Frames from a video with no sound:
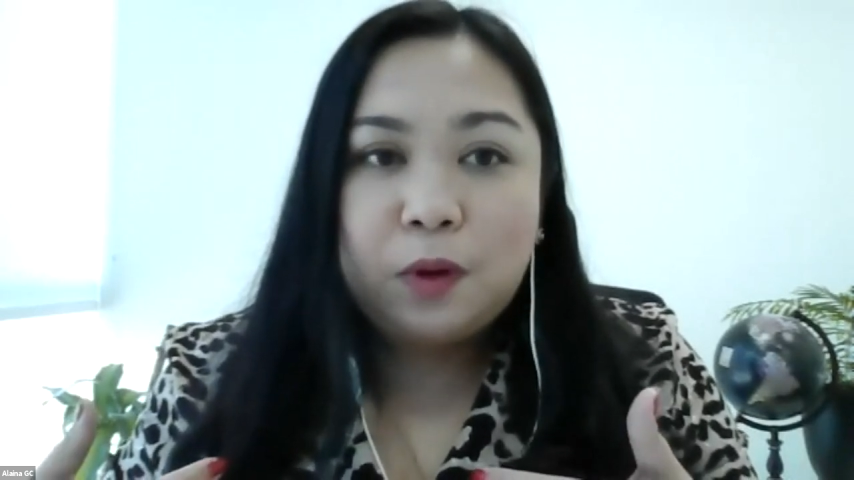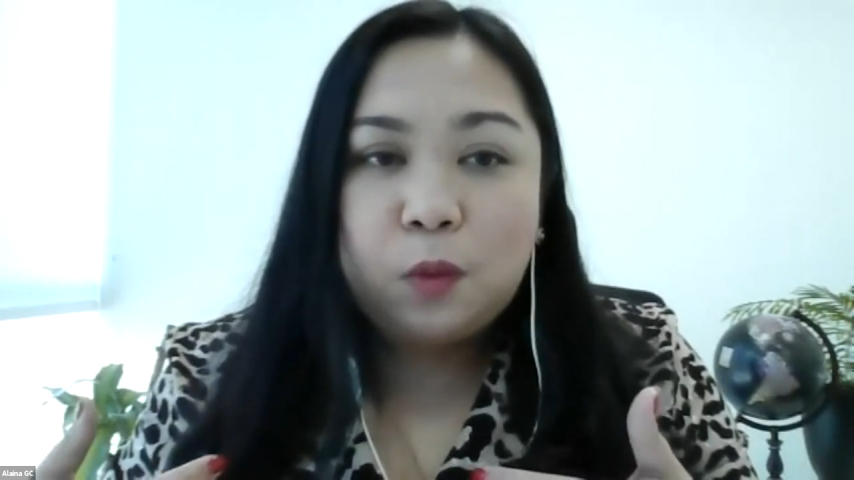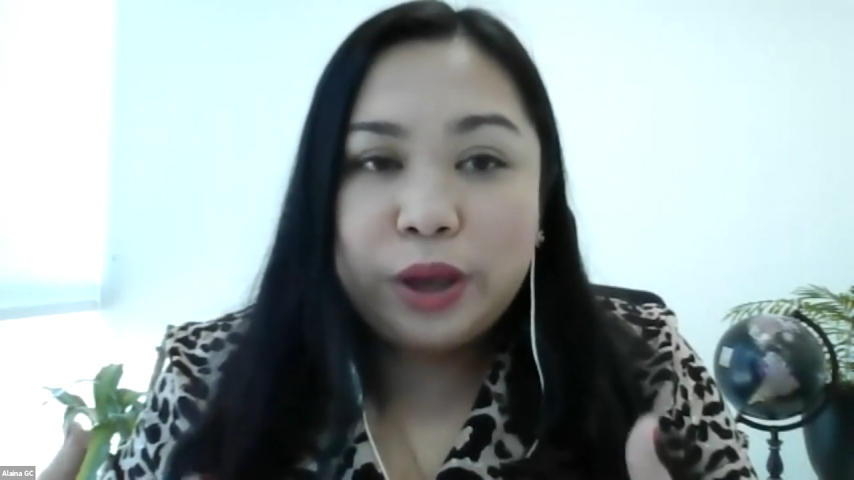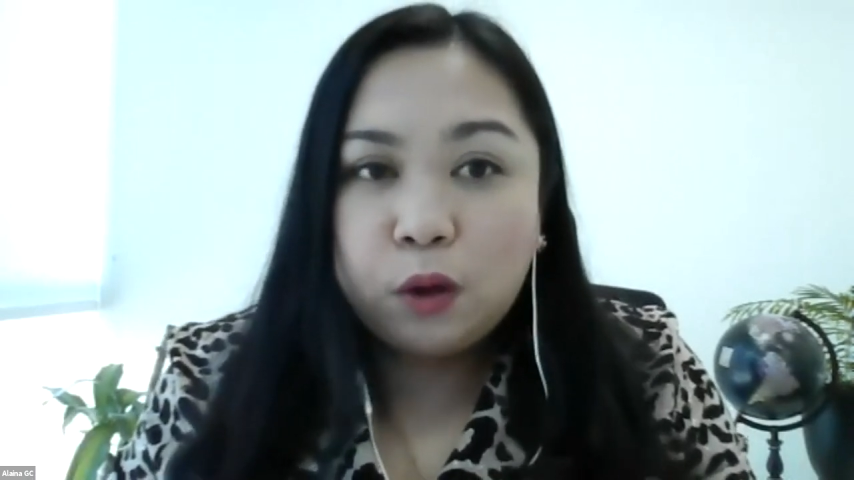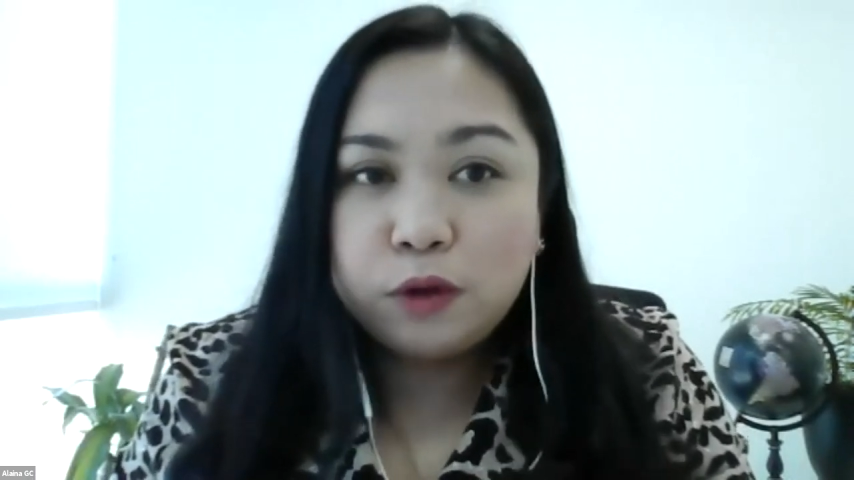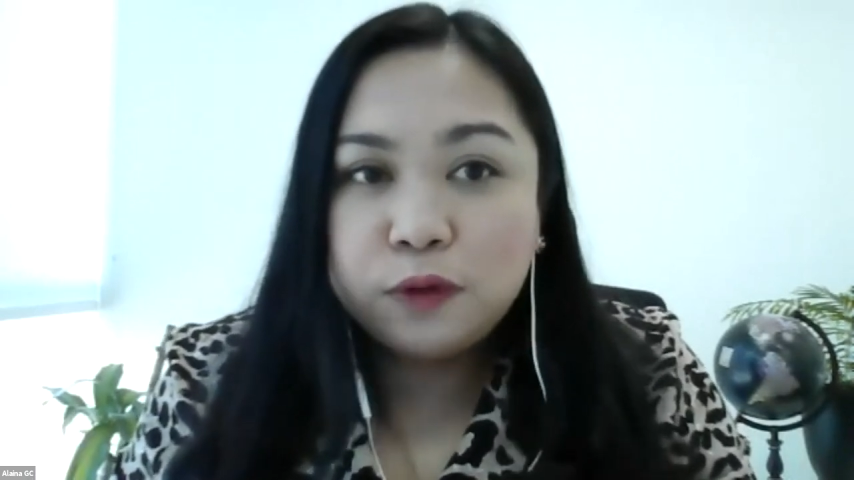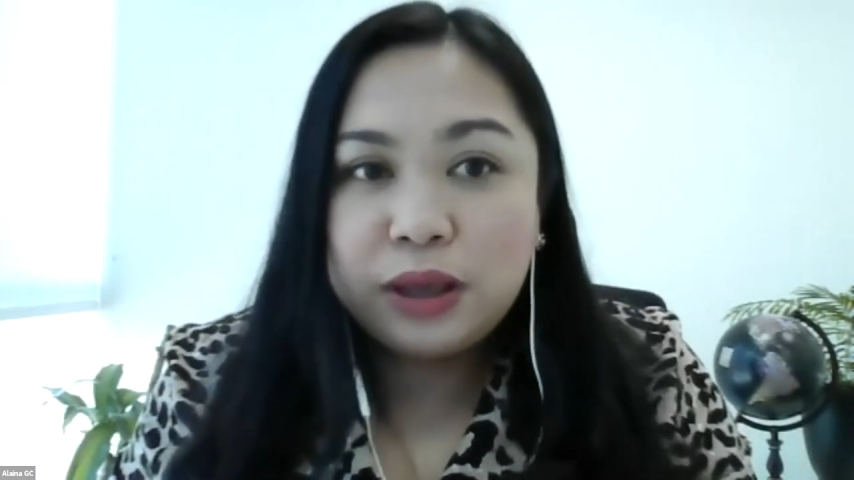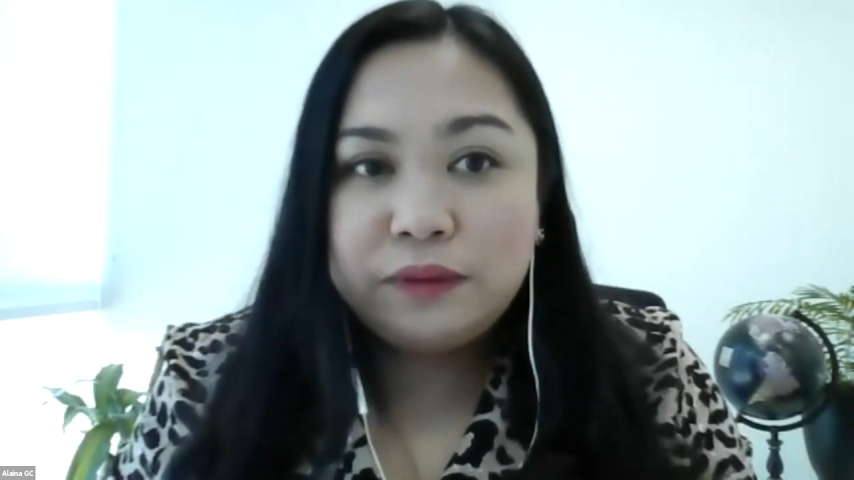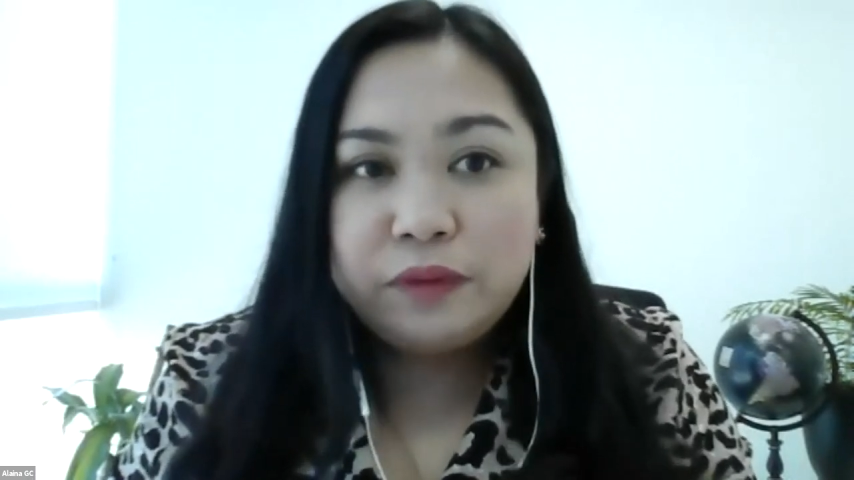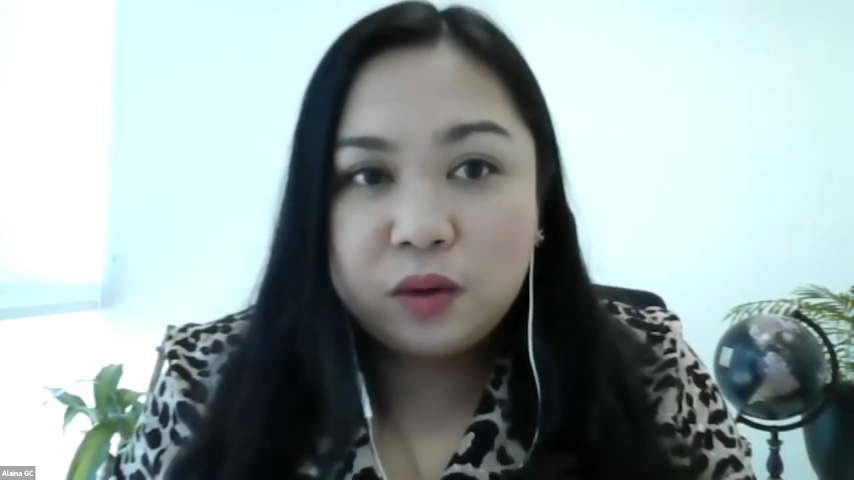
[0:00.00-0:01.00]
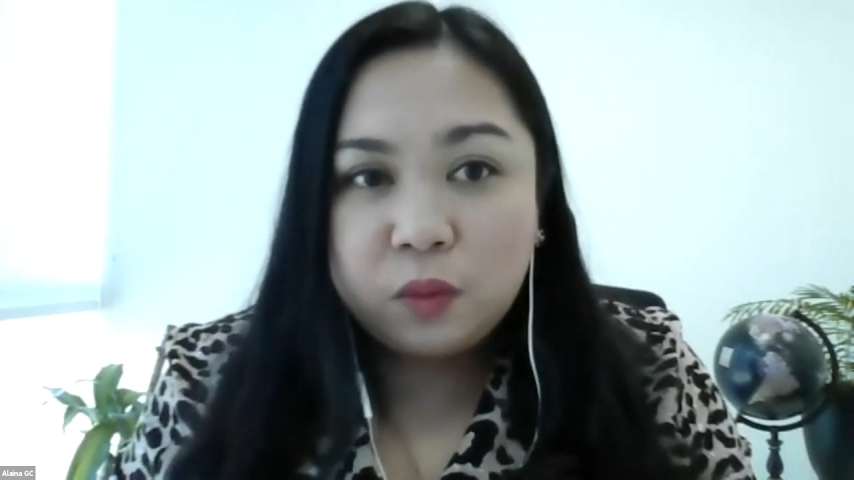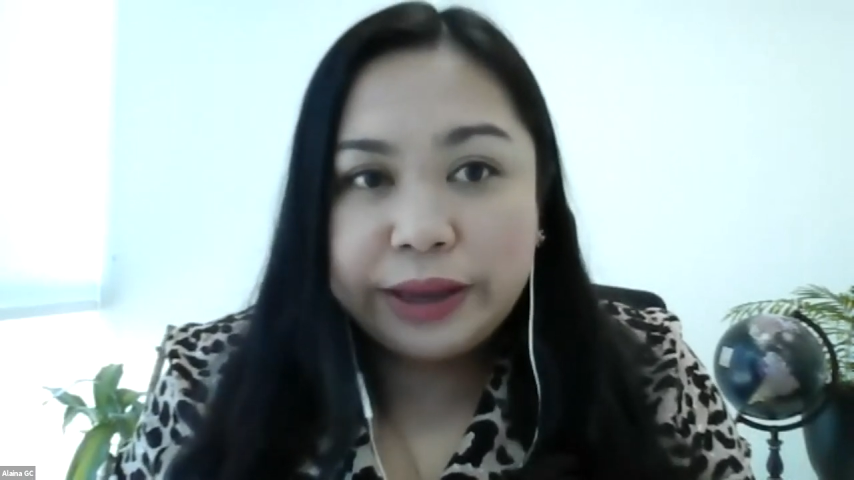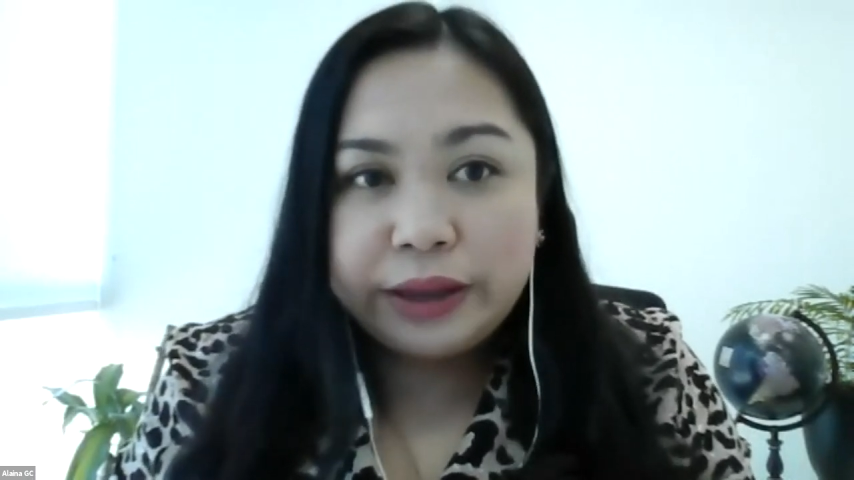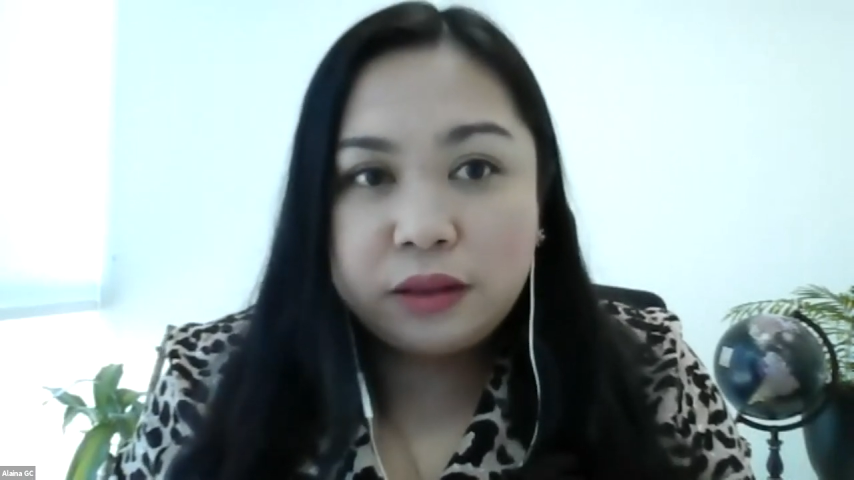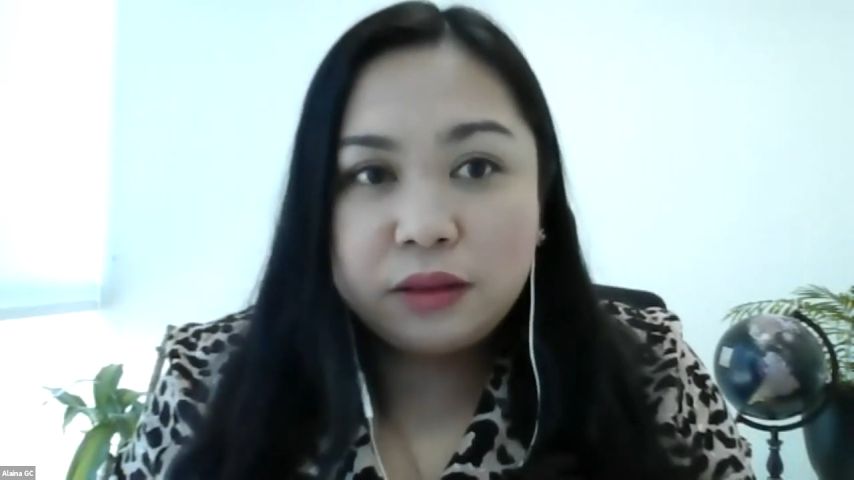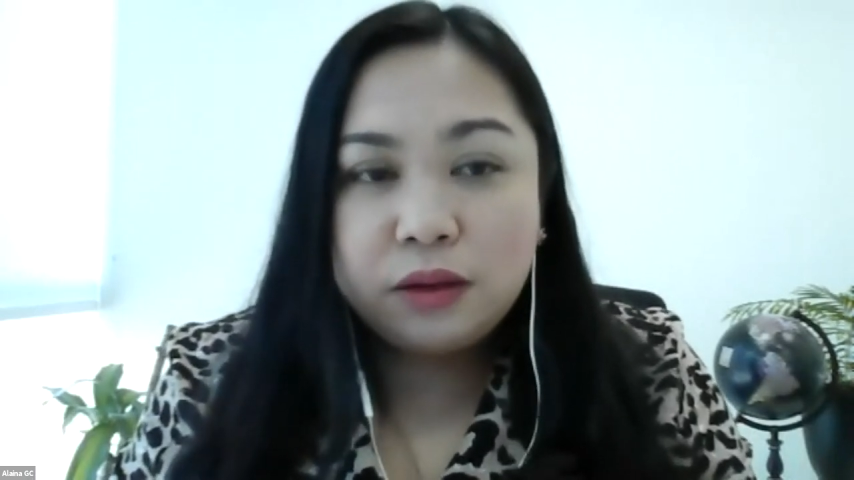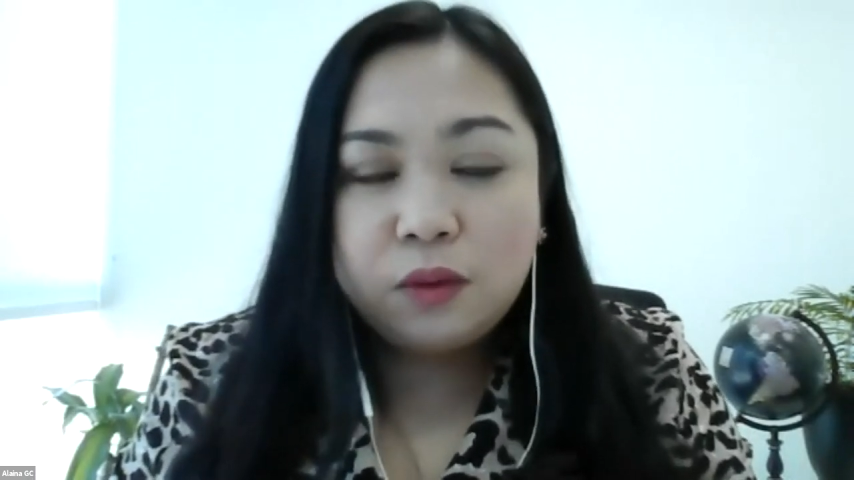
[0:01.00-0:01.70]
we also evaluate